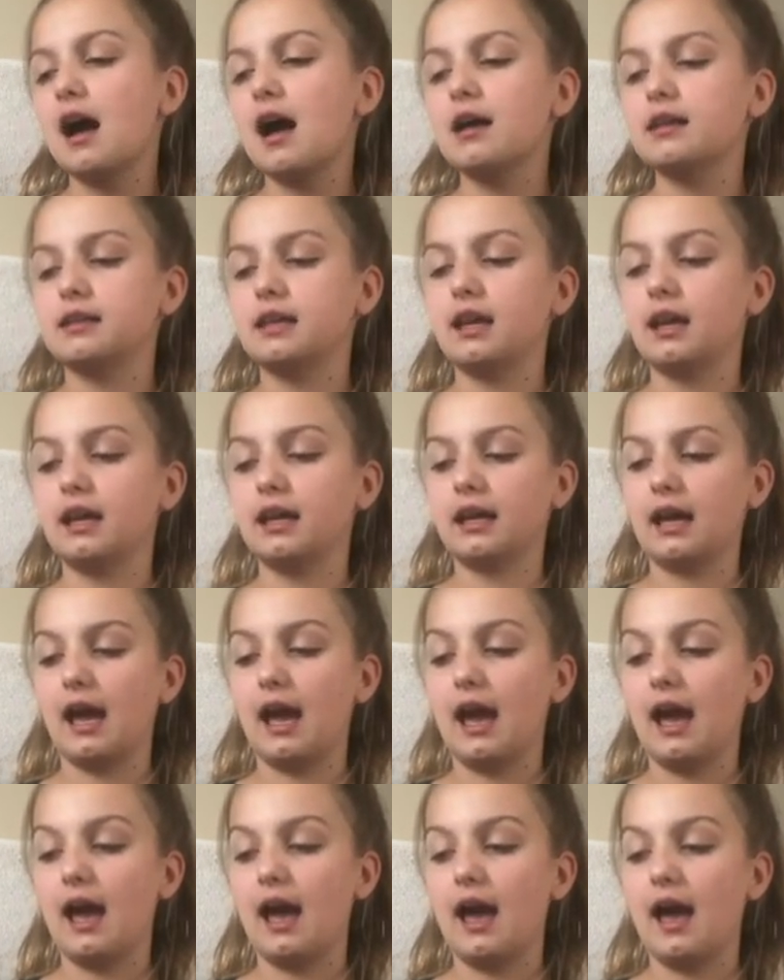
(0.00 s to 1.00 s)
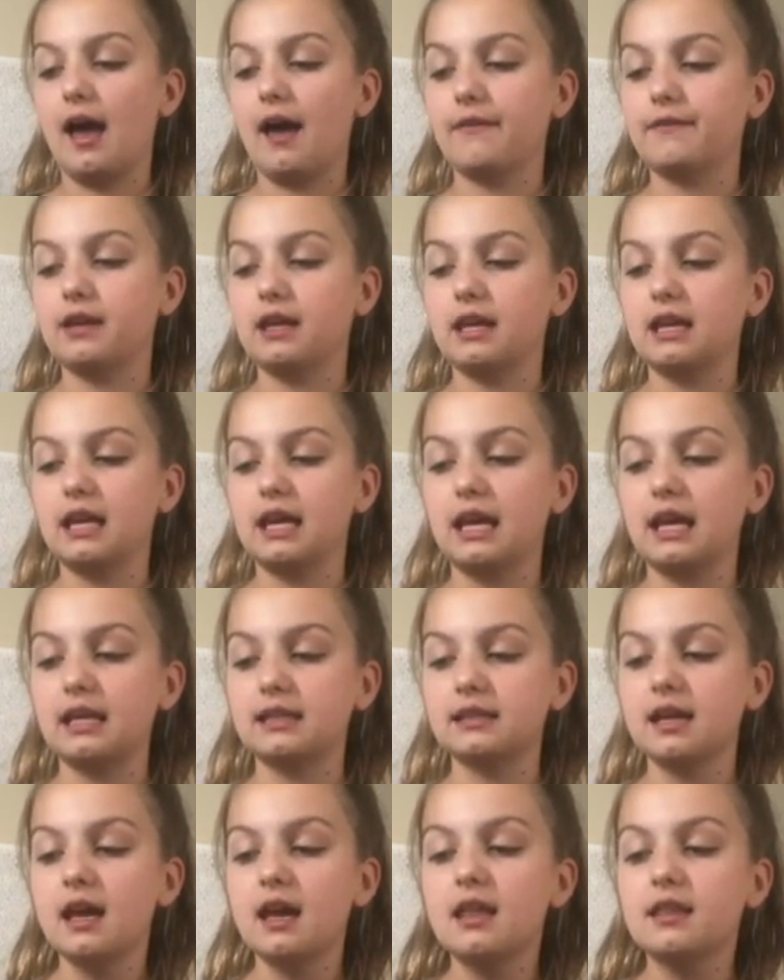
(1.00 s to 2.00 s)
defying cavities.
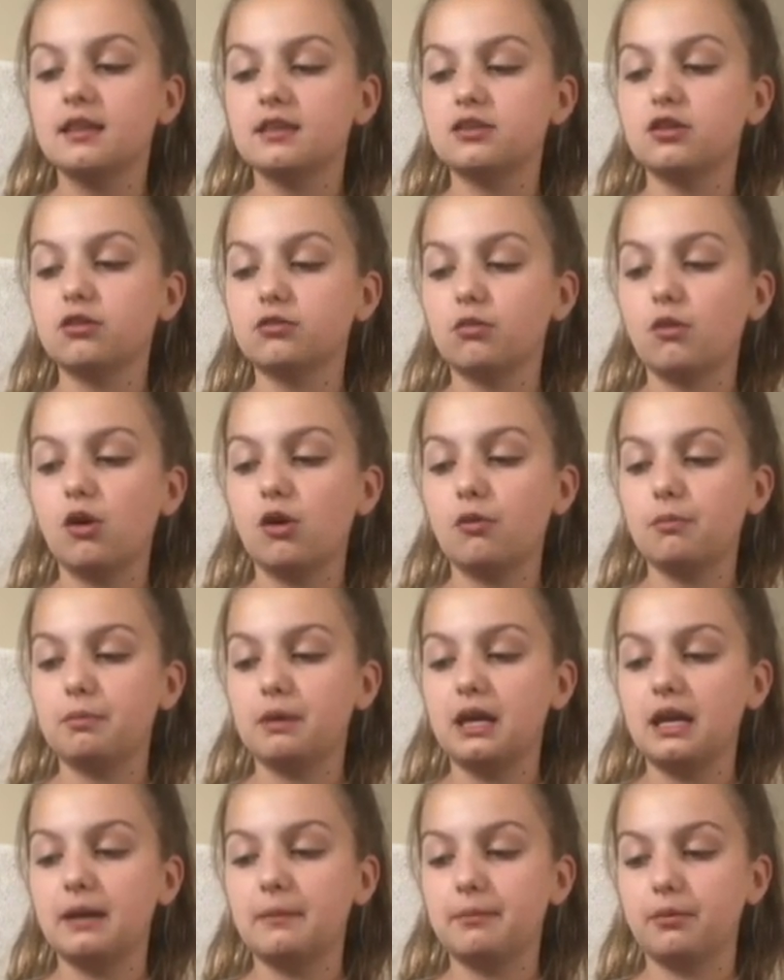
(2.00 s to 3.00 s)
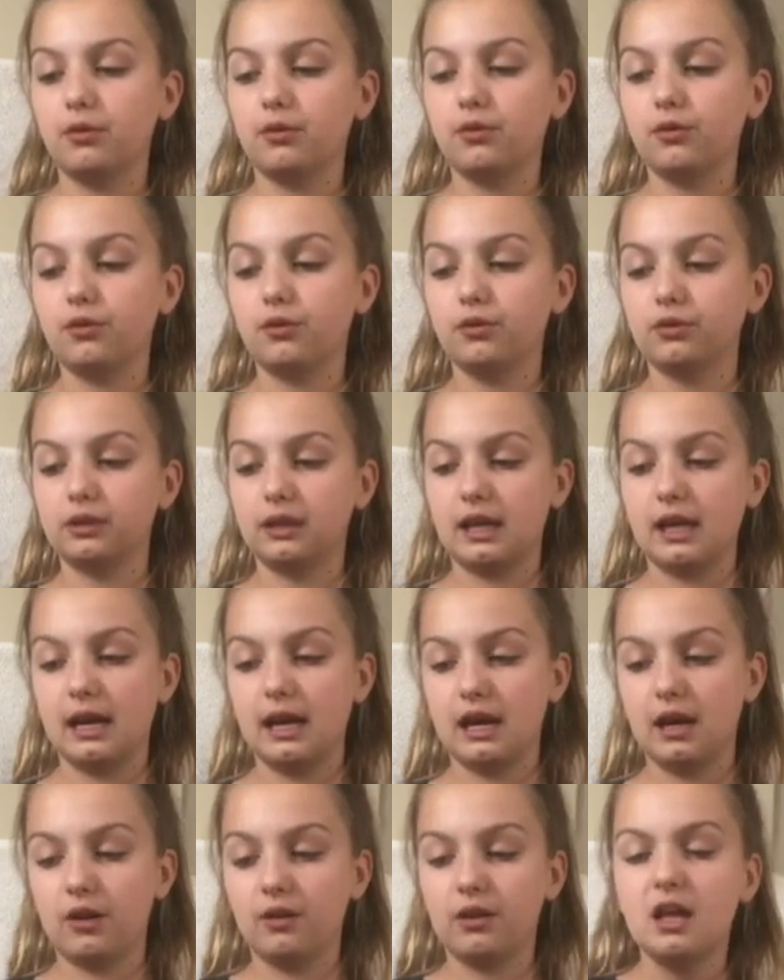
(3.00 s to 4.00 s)
This tooth won't be pulled
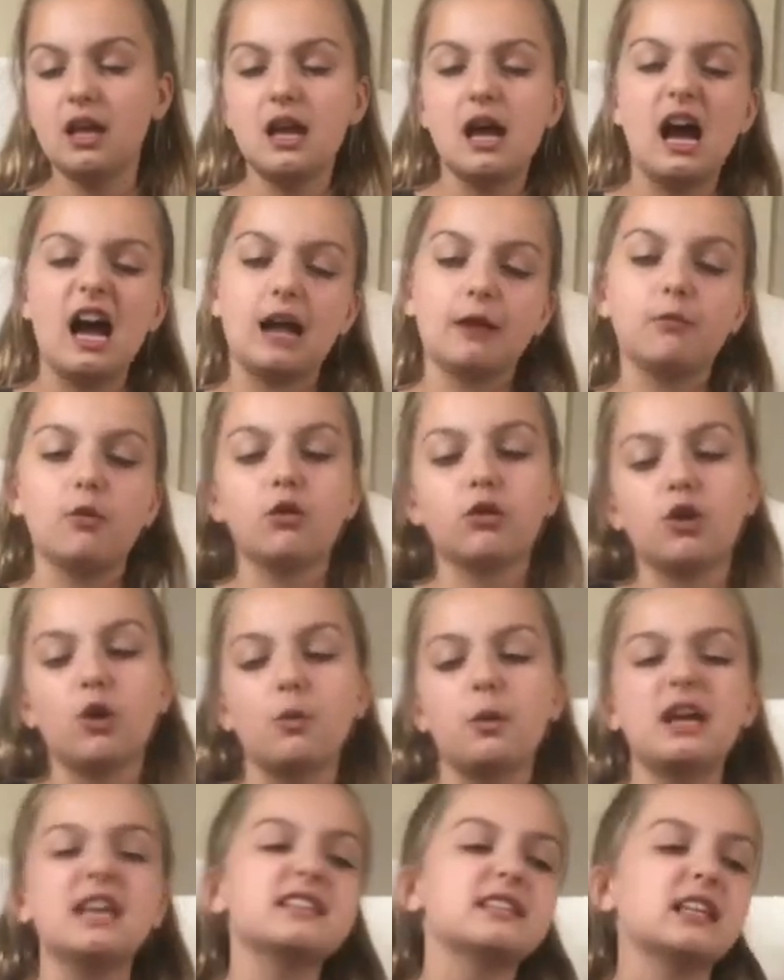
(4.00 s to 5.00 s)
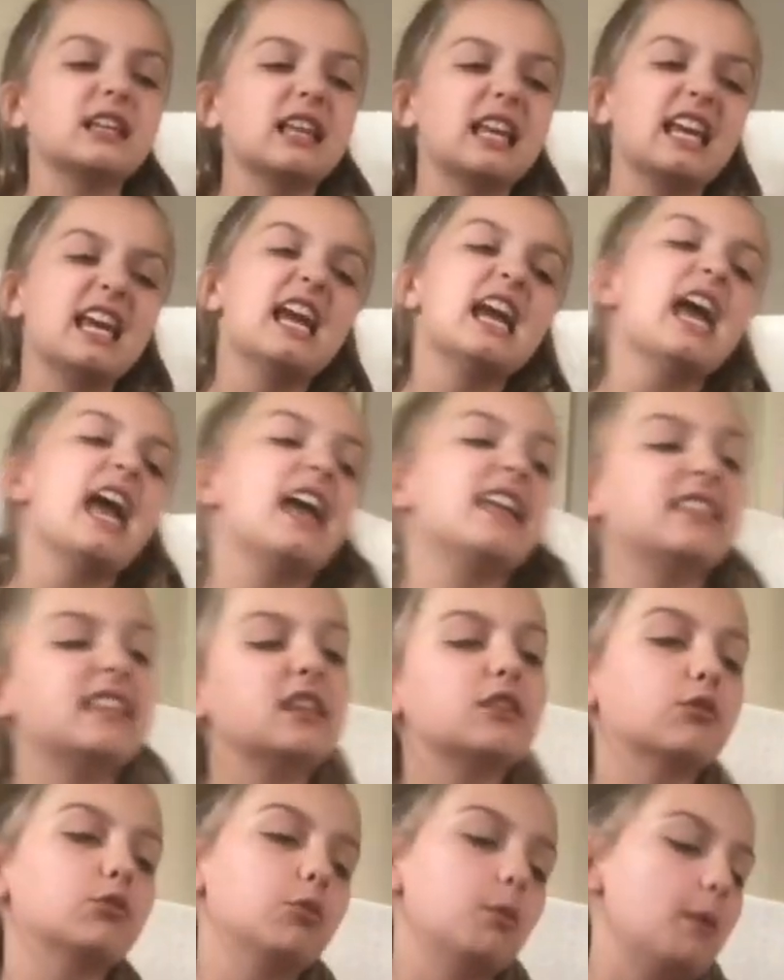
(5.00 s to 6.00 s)
out. I won't go easily, and
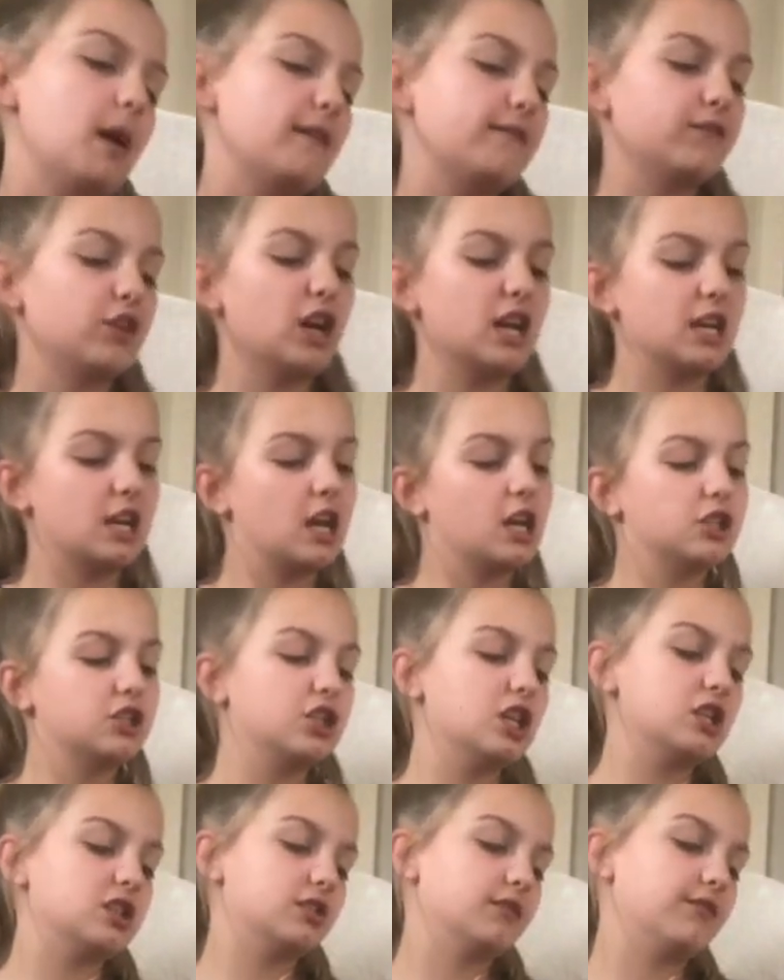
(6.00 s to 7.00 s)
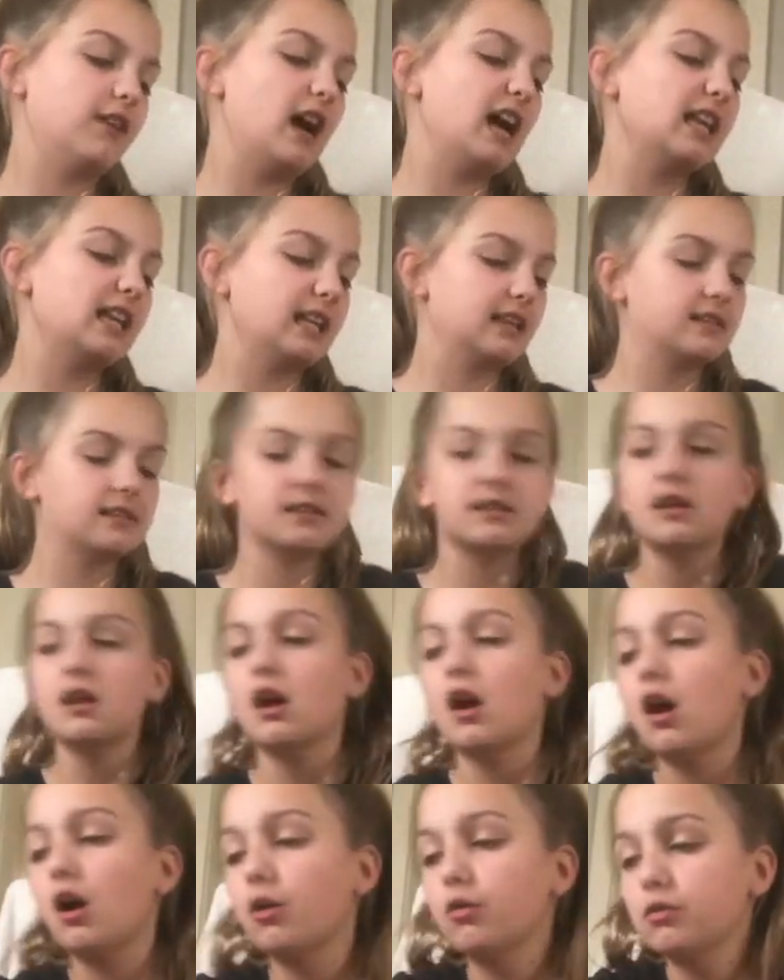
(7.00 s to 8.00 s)
neither will my friend, gingivitis.
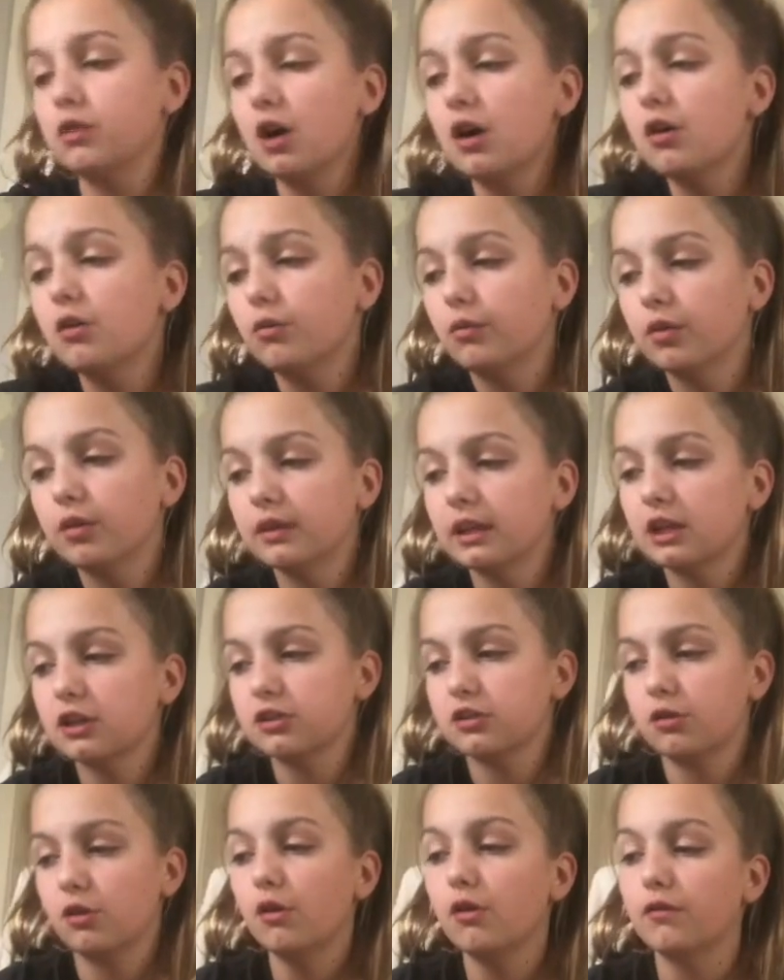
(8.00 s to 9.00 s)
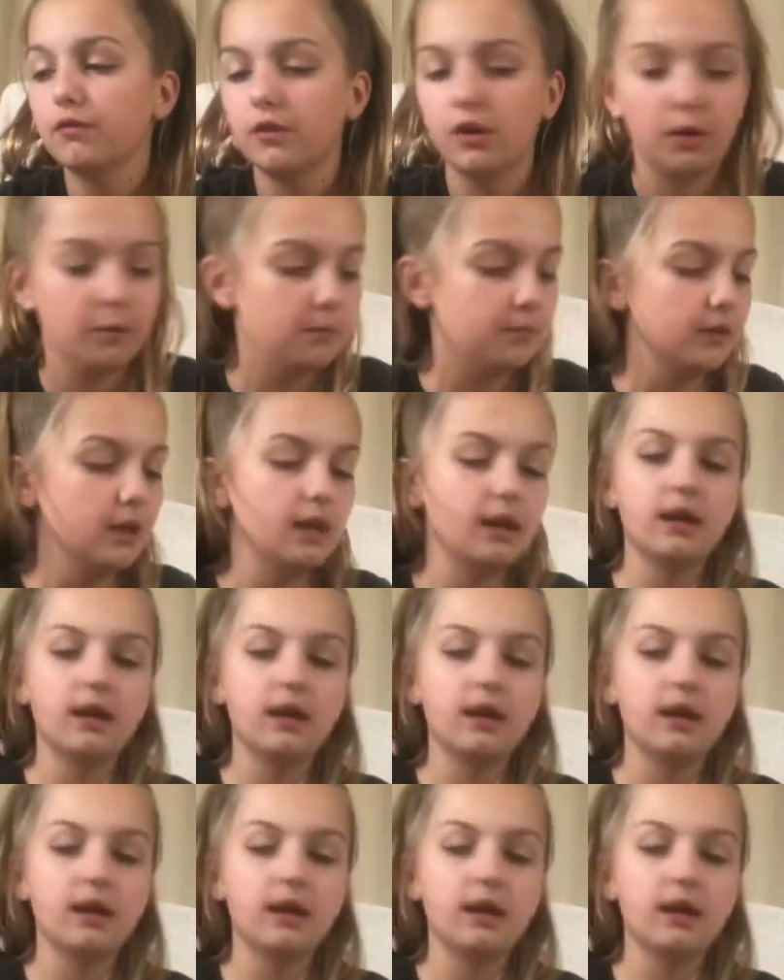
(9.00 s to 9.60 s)
Oh no, there's two of them.